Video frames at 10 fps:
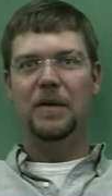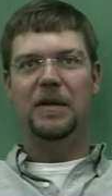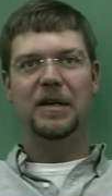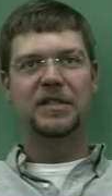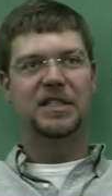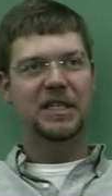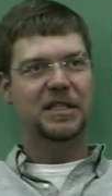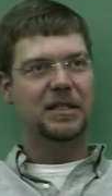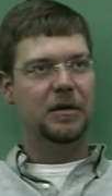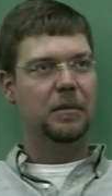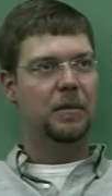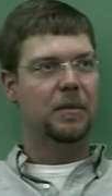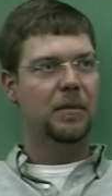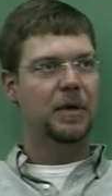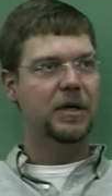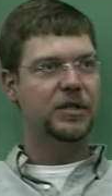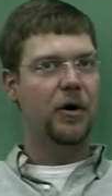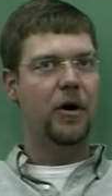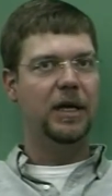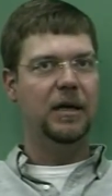the system is
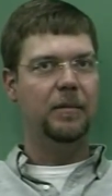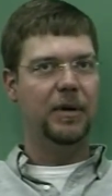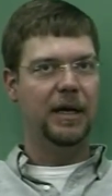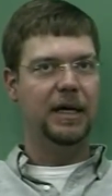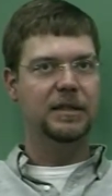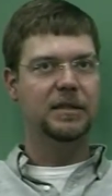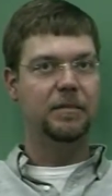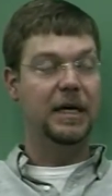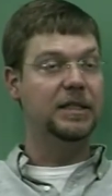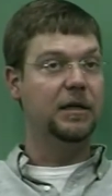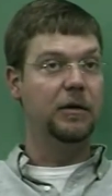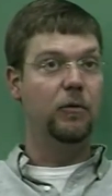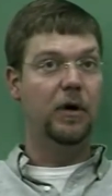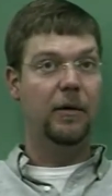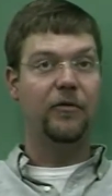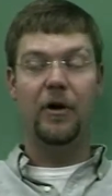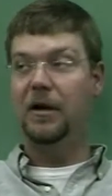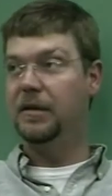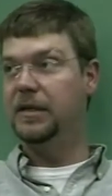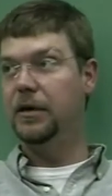already in place, basically what I'm trying
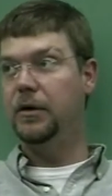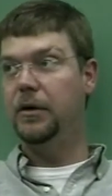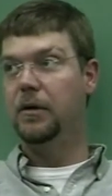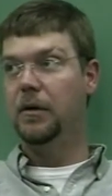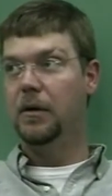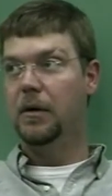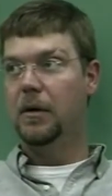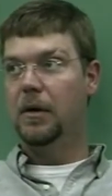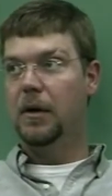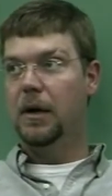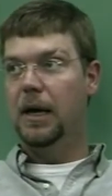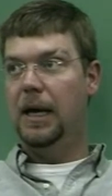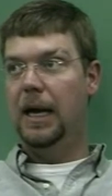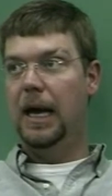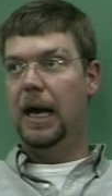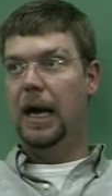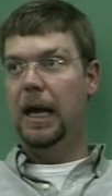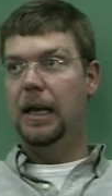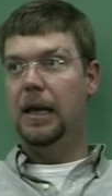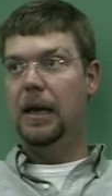to tell you.
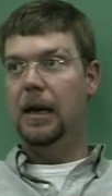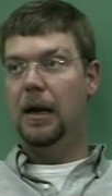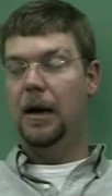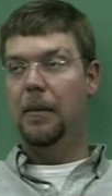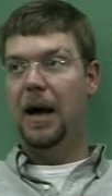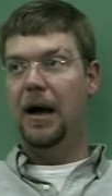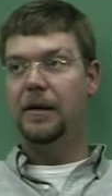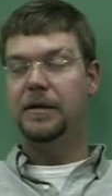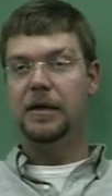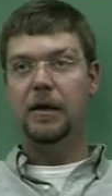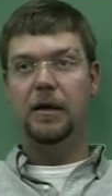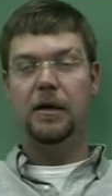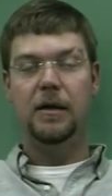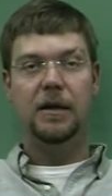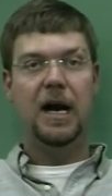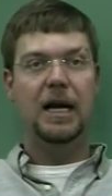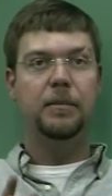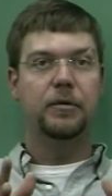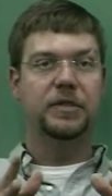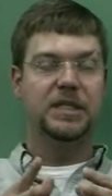And about ninety
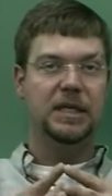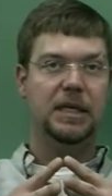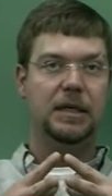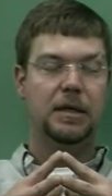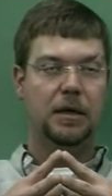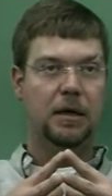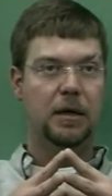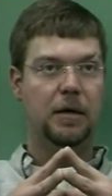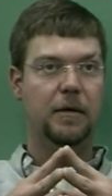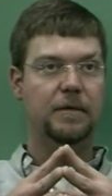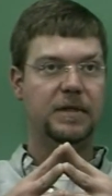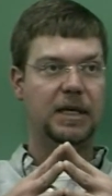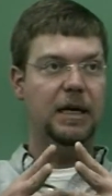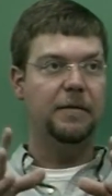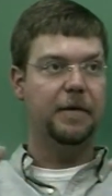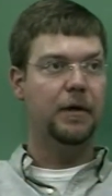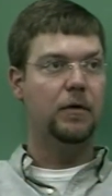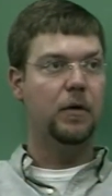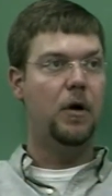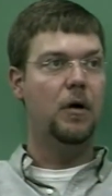percent uh, of state
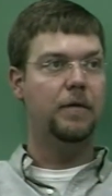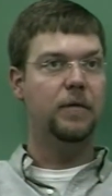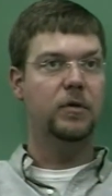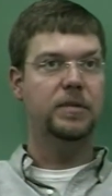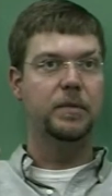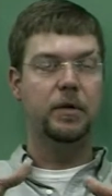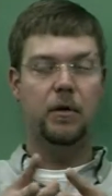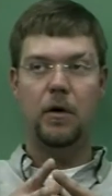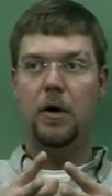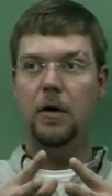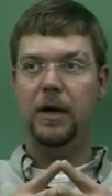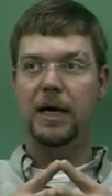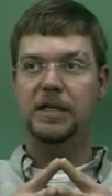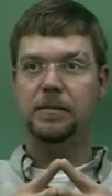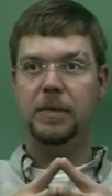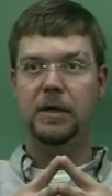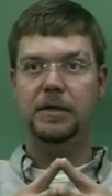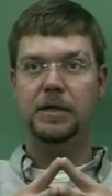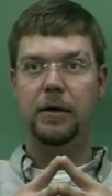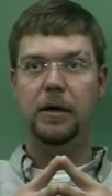federal law enforcement are all
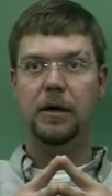ex-military.